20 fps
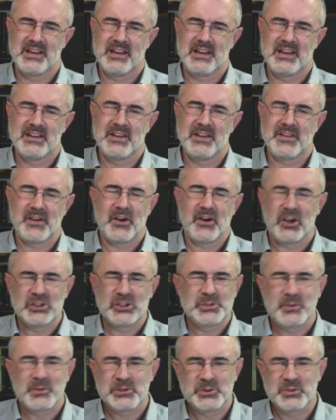that their
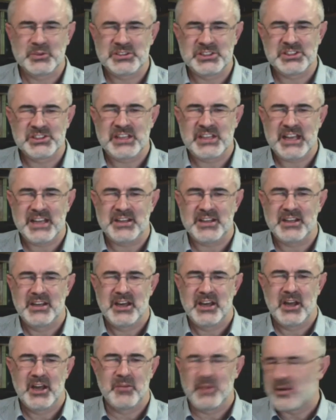husbands would see it
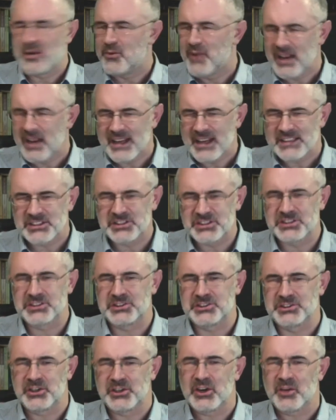and be really
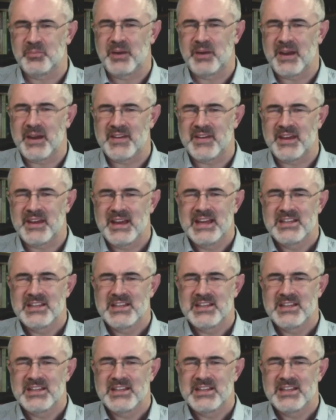struck by the